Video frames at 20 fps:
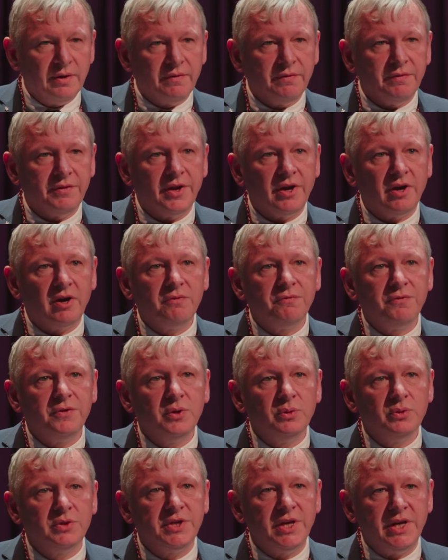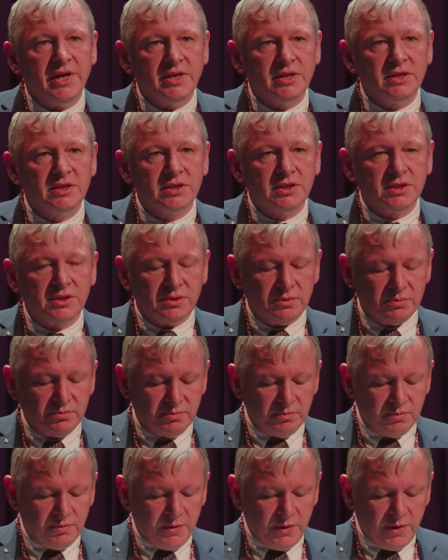There are few things
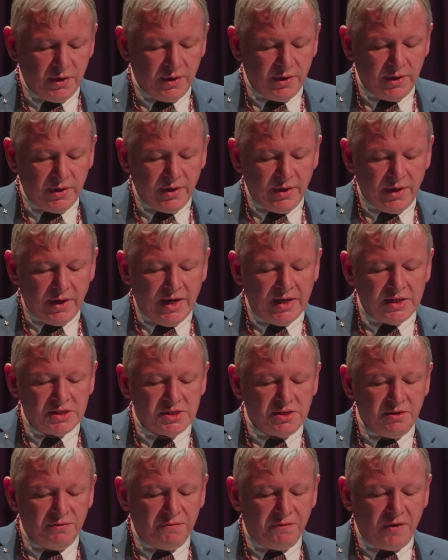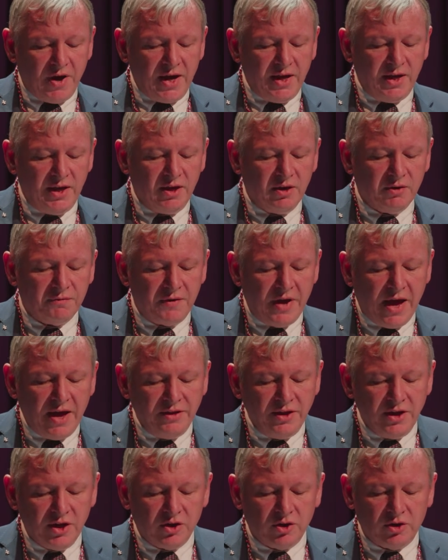as defining of
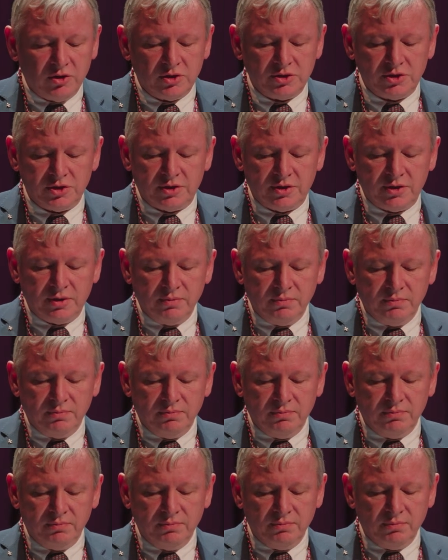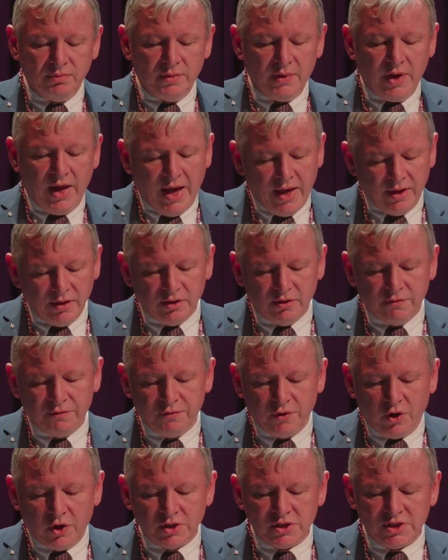any culture and of
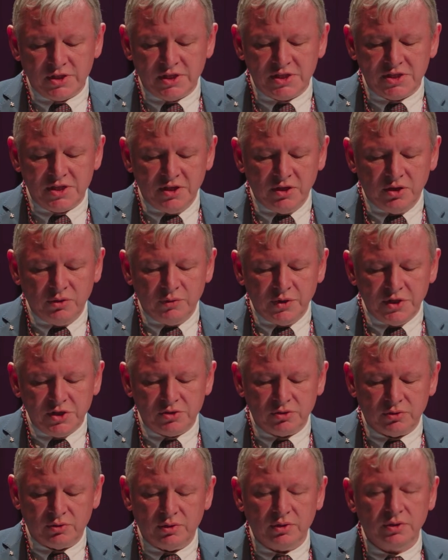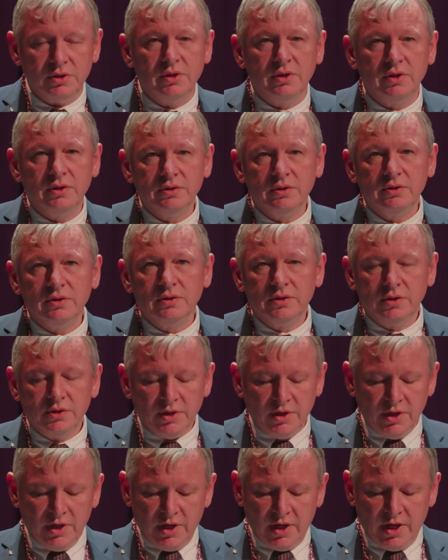us as individuals
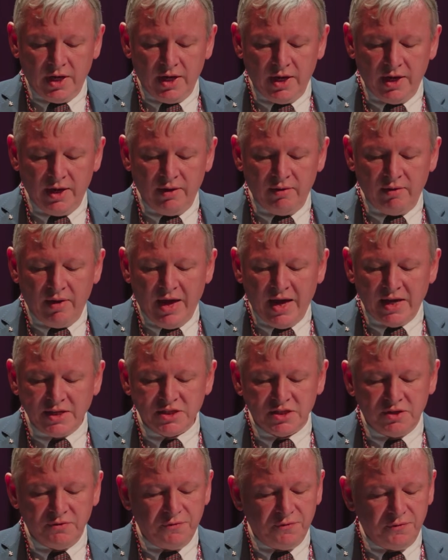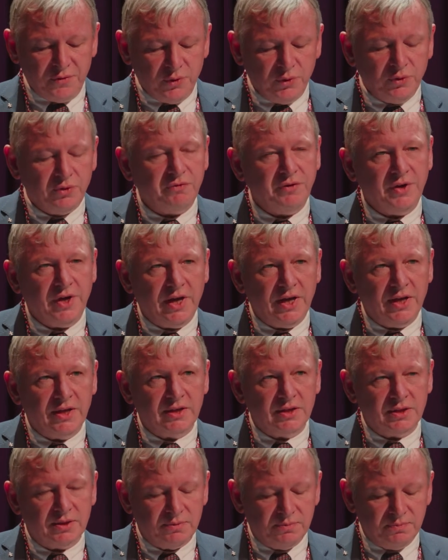as the food we eat.